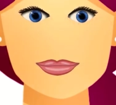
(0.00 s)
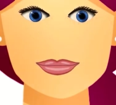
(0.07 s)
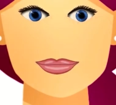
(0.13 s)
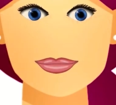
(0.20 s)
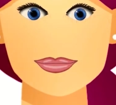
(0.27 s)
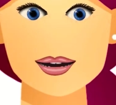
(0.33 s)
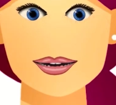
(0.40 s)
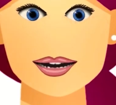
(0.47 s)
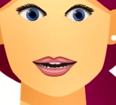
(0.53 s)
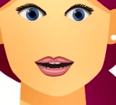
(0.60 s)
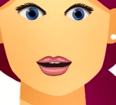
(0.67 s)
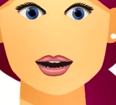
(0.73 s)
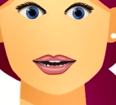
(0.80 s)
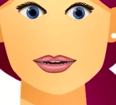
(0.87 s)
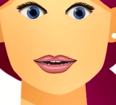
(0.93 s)
The
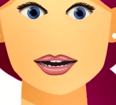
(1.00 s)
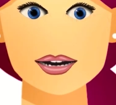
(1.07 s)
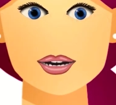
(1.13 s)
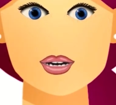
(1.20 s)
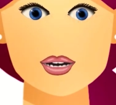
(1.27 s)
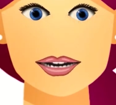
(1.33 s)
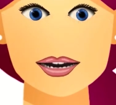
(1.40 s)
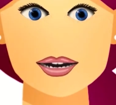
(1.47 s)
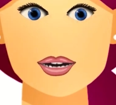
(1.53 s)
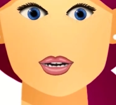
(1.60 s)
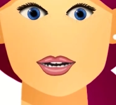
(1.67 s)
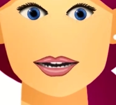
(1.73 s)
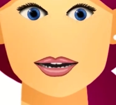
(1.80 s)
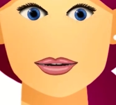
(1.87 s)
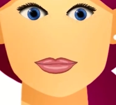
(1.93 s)
letter we'll now see is
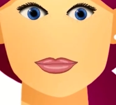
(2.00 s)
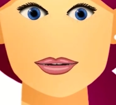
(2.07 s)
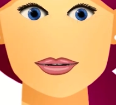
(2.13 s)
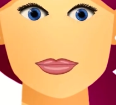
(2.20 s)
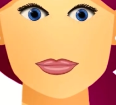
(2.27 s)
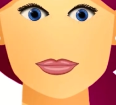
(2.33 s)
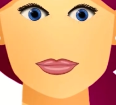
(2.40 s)
Zayin.